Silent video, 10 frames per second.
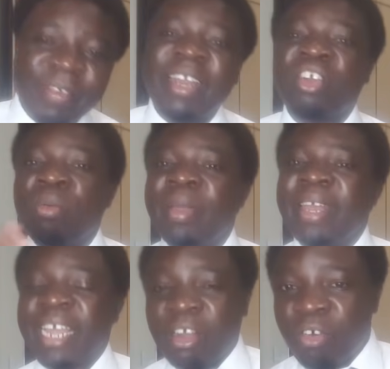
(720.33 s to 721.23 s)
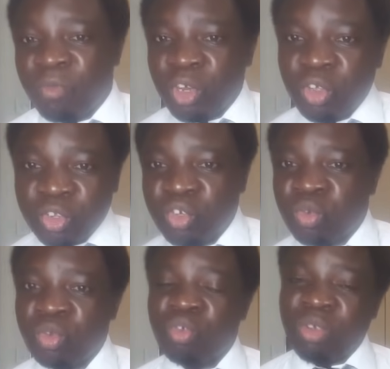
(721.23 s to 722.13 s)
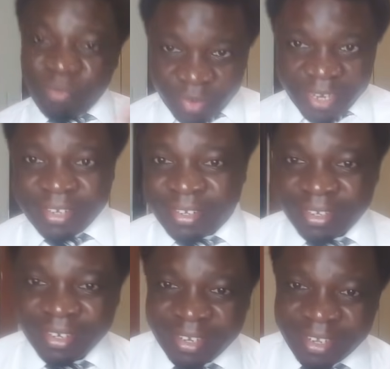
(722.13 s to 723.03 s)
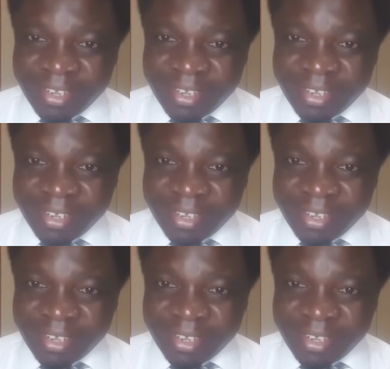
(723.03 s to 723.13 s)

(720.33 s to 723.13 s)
even recommending our videos to your friends.